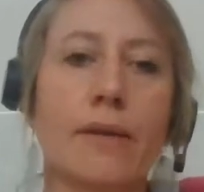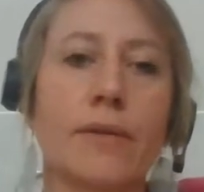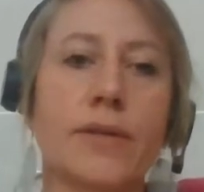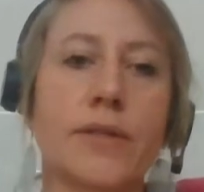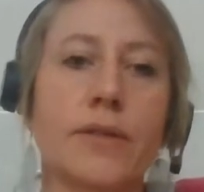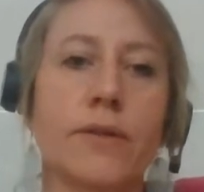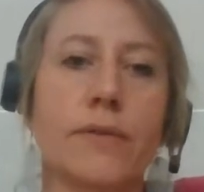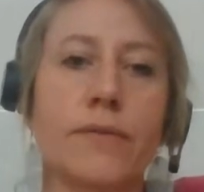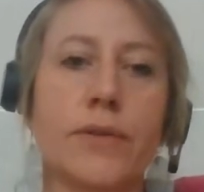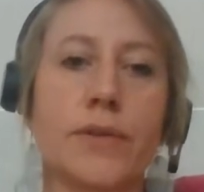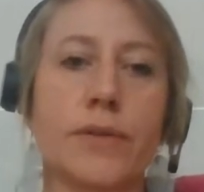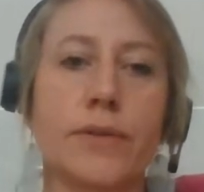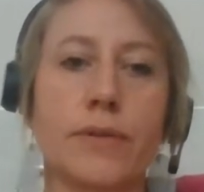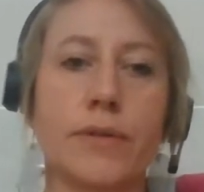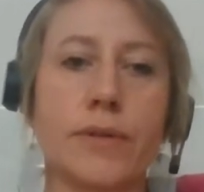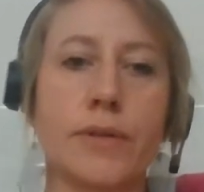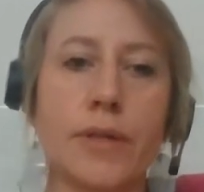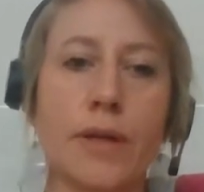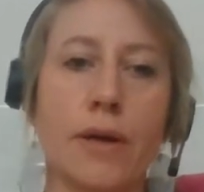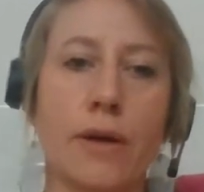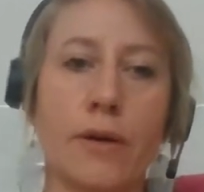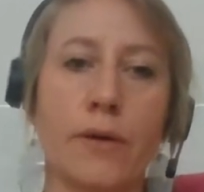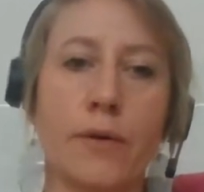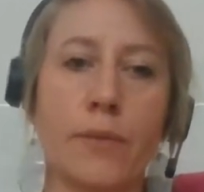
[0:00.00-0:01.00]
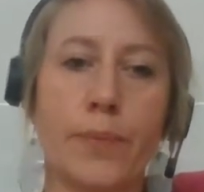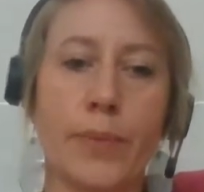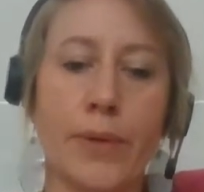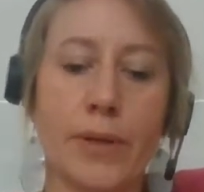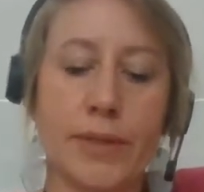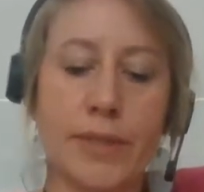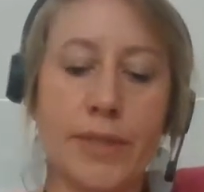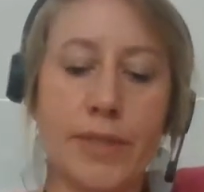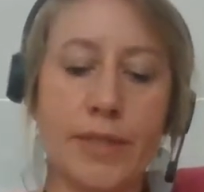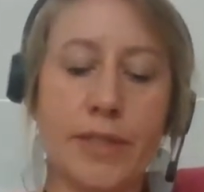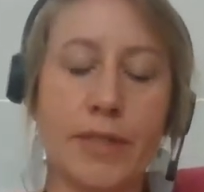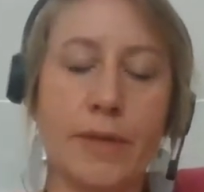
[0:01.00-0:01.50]
health services are
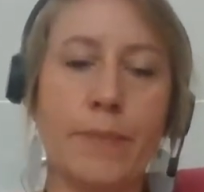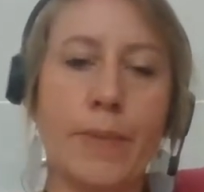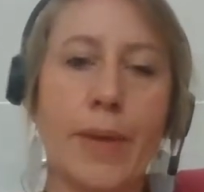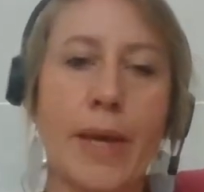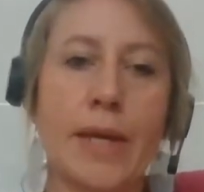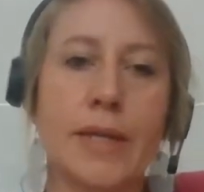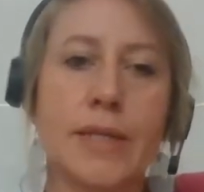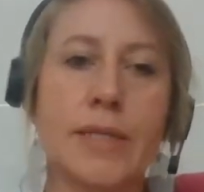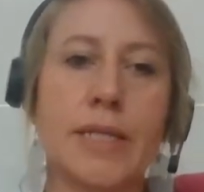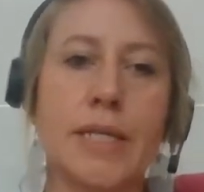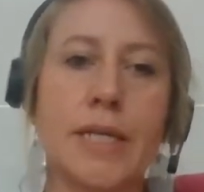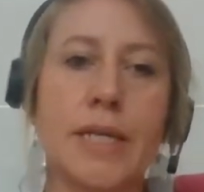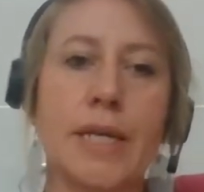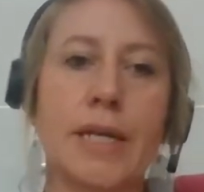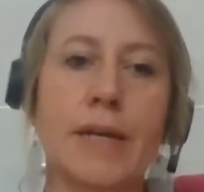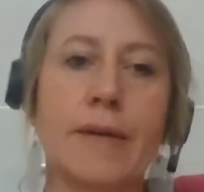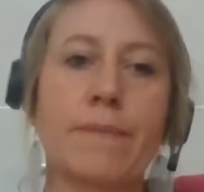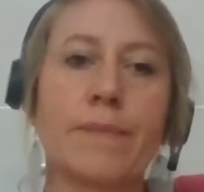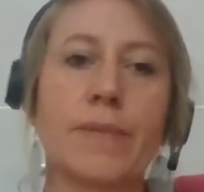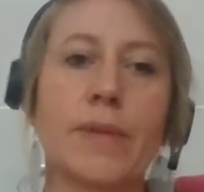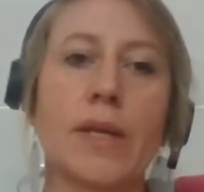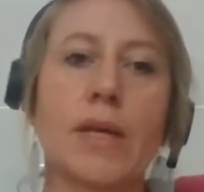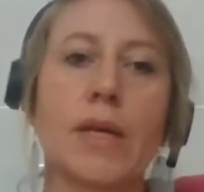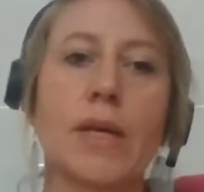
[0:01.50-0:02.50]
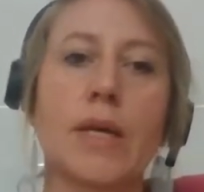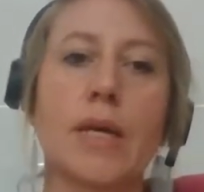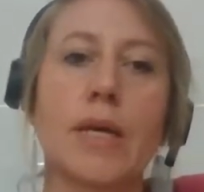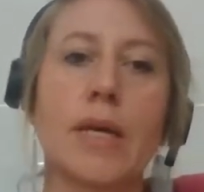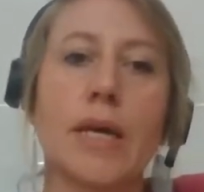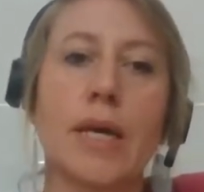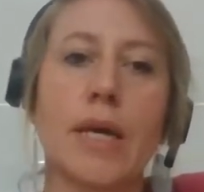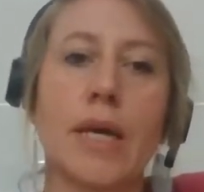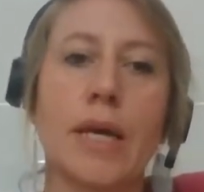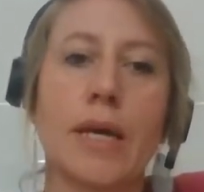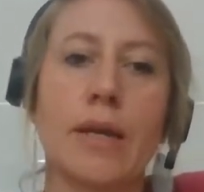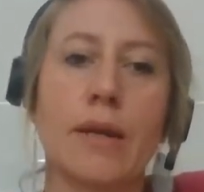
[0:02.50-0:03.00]
participating
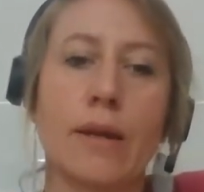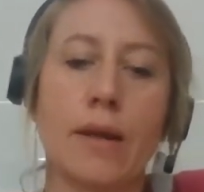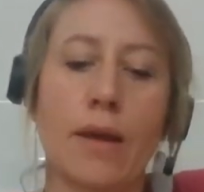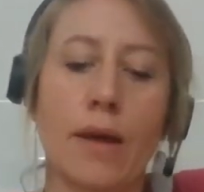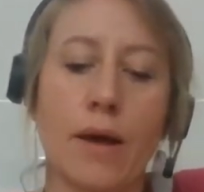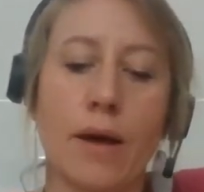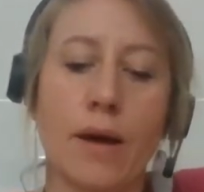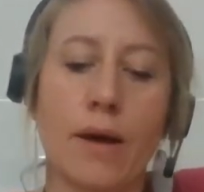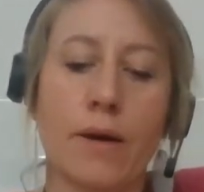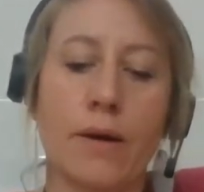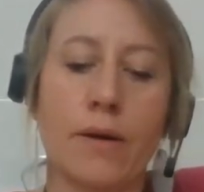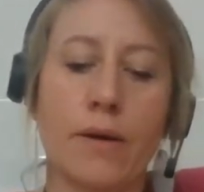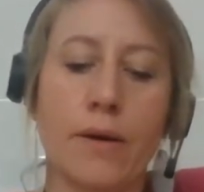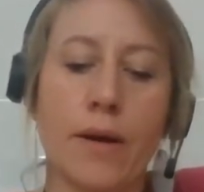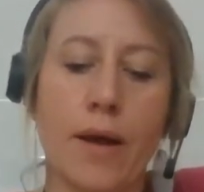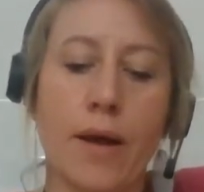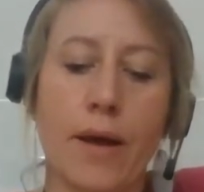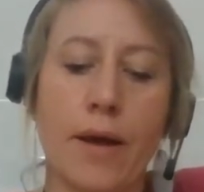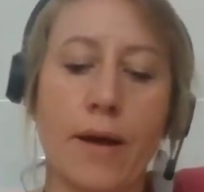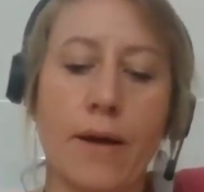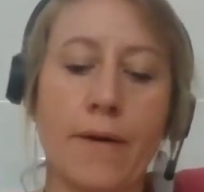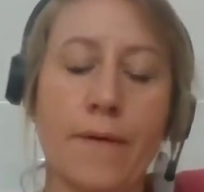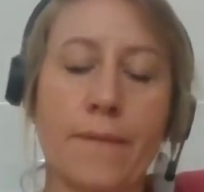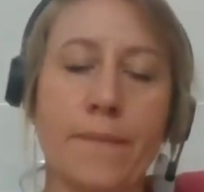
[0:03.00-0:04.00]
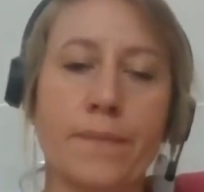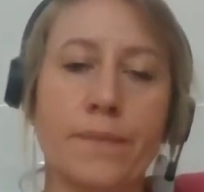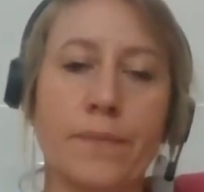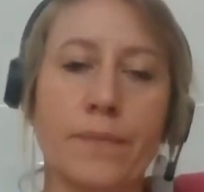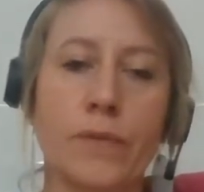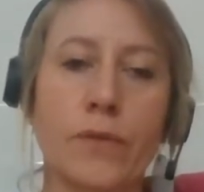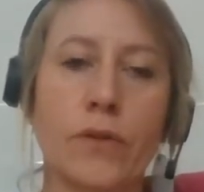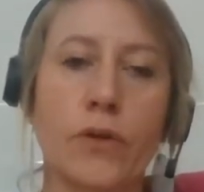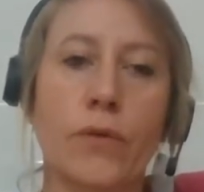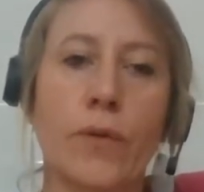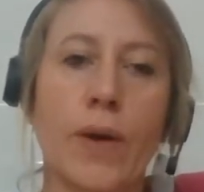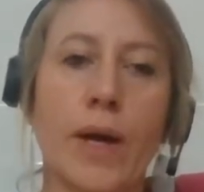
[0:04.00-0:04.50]
in our
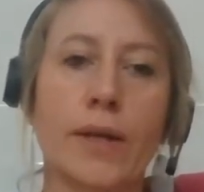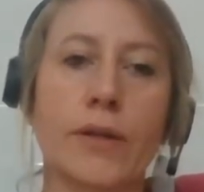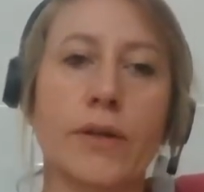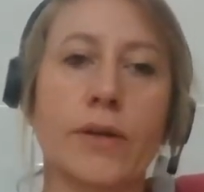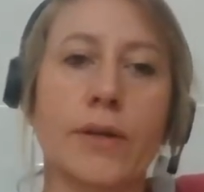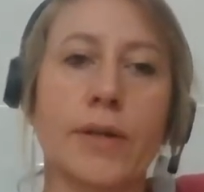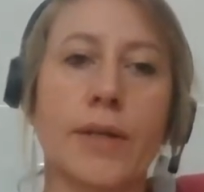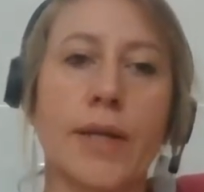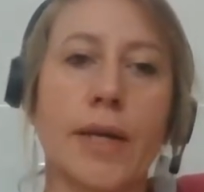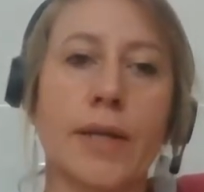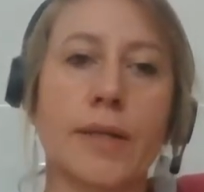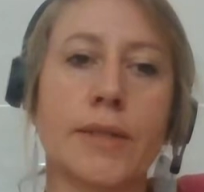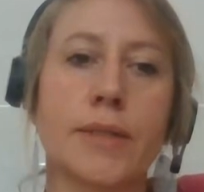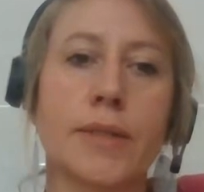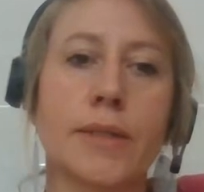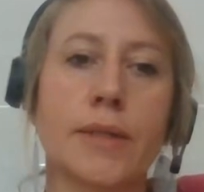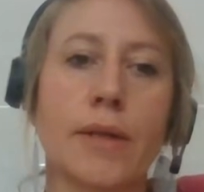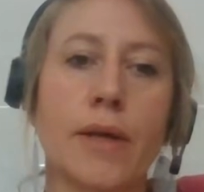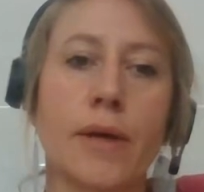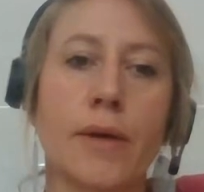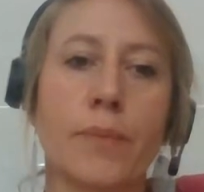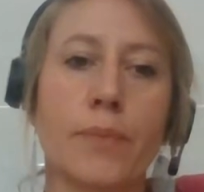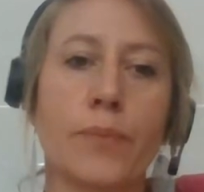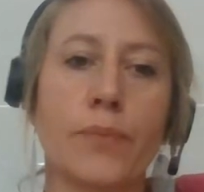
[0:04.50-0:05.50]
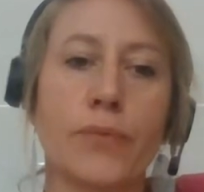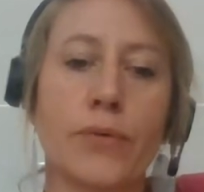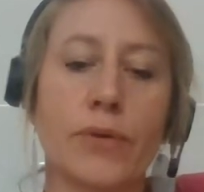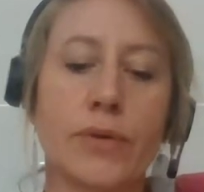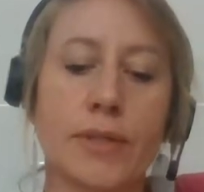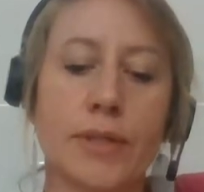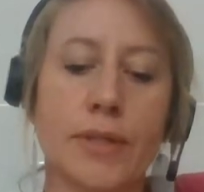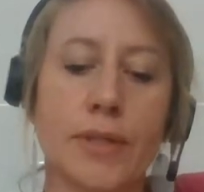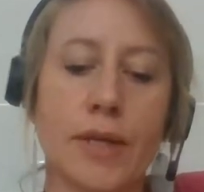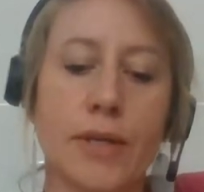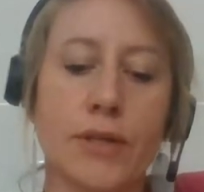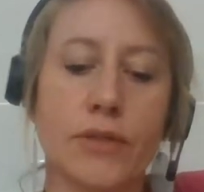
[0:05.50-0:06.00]
GradConnect
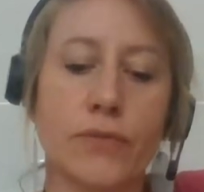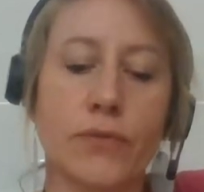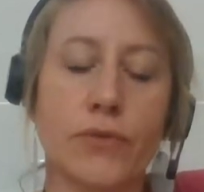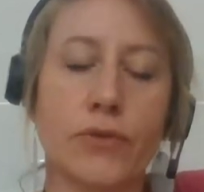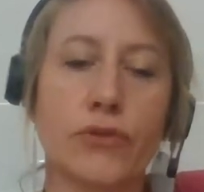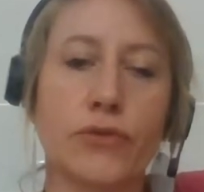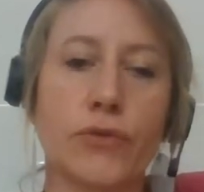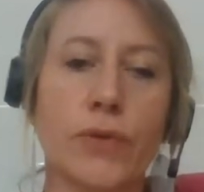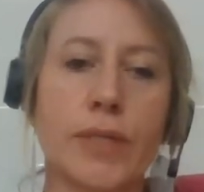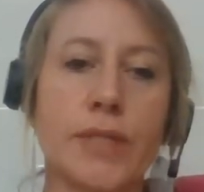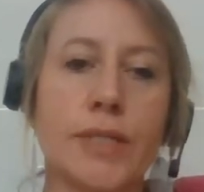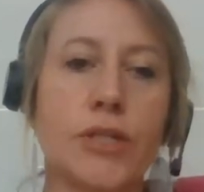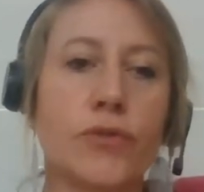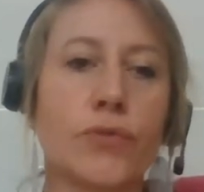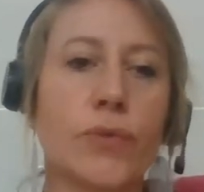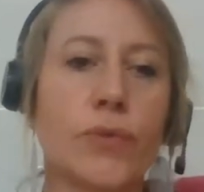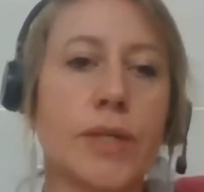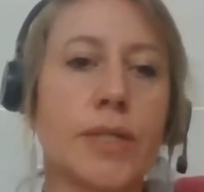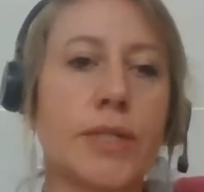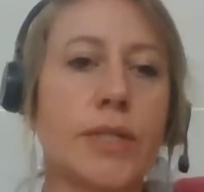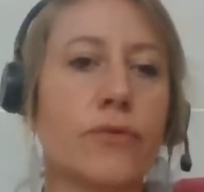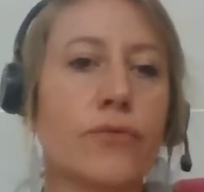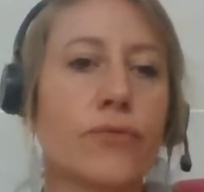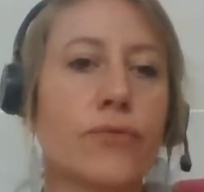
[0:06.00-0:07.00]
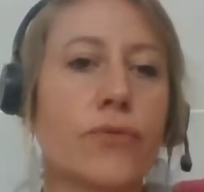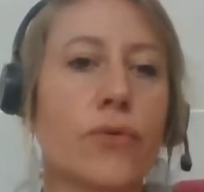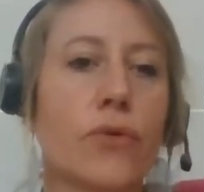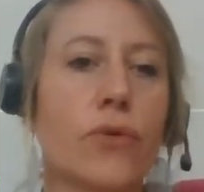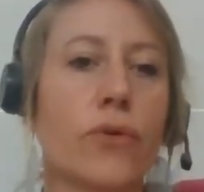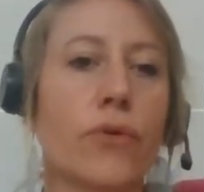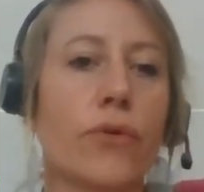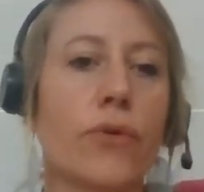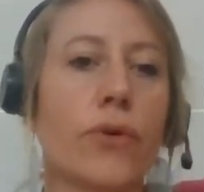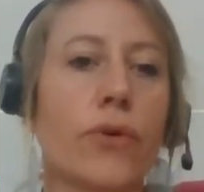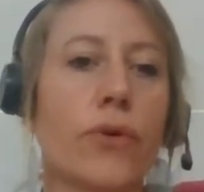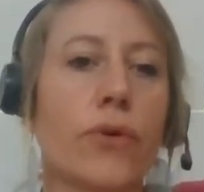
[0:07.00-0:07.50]
process for
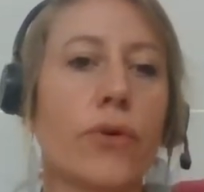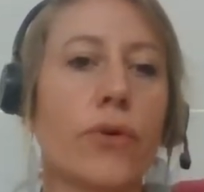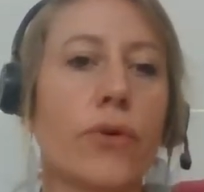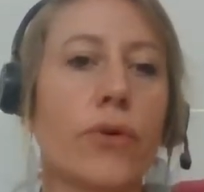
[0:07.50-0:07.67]
2024.